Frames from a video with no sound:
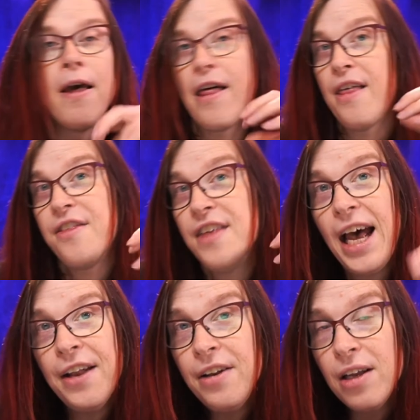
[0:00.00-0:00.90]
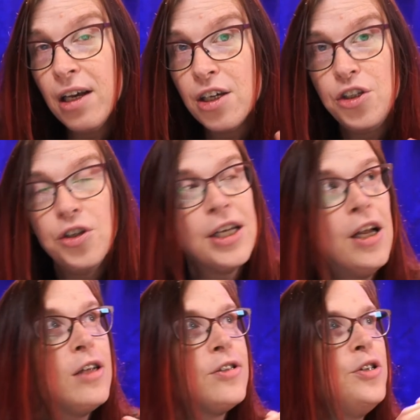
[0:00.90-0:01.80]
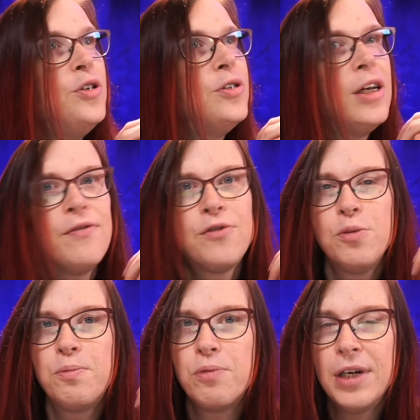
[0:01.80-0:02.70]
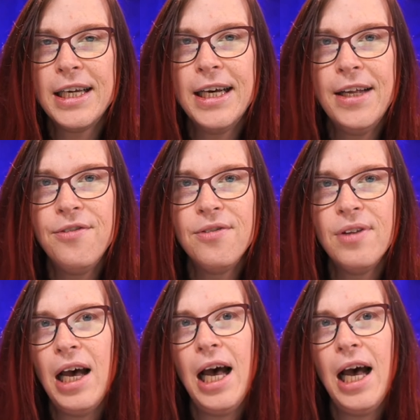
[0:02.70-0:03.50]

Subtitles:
Then you can also use it to bring in